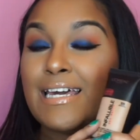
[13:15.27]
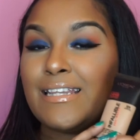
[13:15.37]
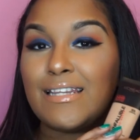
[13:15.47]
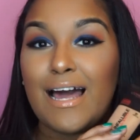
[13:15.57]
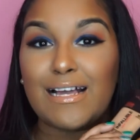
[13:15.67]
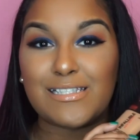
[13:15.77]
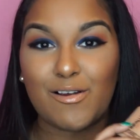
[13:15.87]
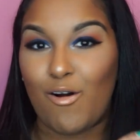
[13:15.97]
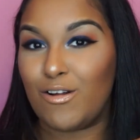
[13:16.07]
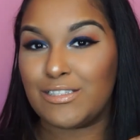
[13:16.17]
It
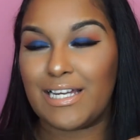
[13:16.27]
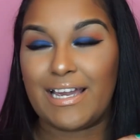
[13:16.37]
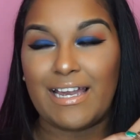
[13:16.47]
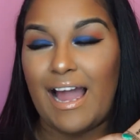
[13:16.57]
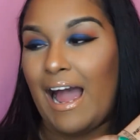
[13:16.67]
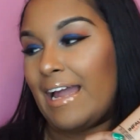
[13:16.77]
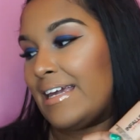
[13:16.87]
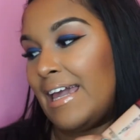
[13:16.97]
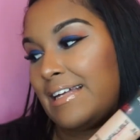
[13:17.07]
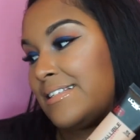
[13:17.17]
lasts all day. I
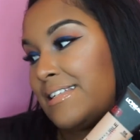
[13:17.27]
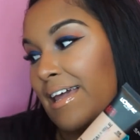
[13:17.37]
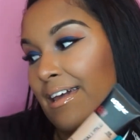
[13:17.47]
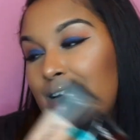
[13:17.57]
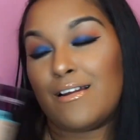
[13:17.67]
can't say